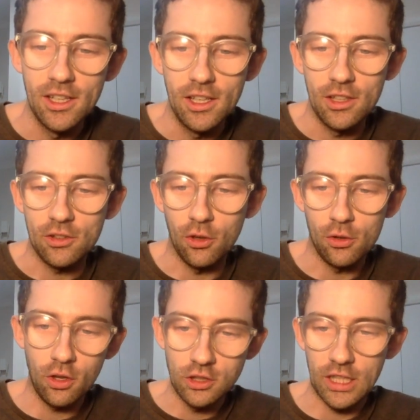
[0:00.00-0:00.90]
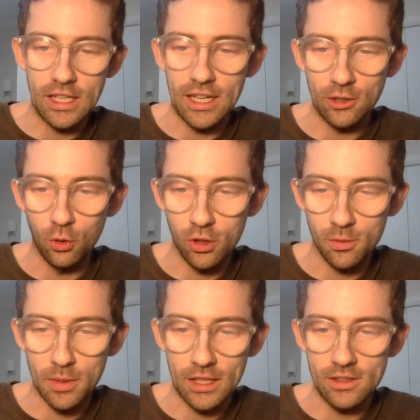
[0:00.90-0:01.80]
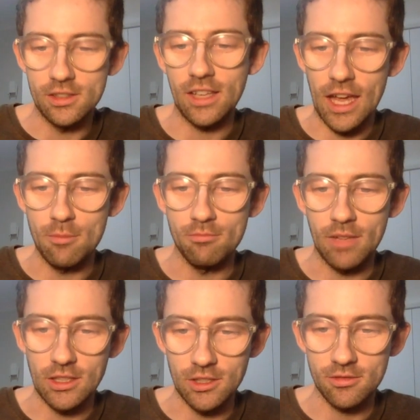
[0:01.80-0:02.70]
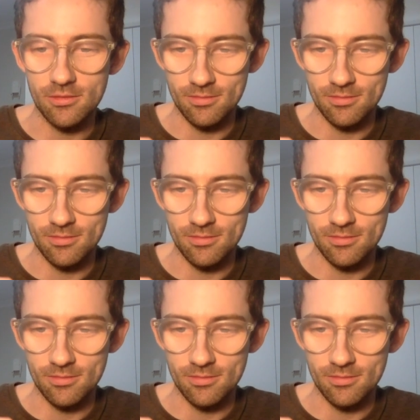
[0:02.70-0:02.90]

So go check it out. I talked about this game and just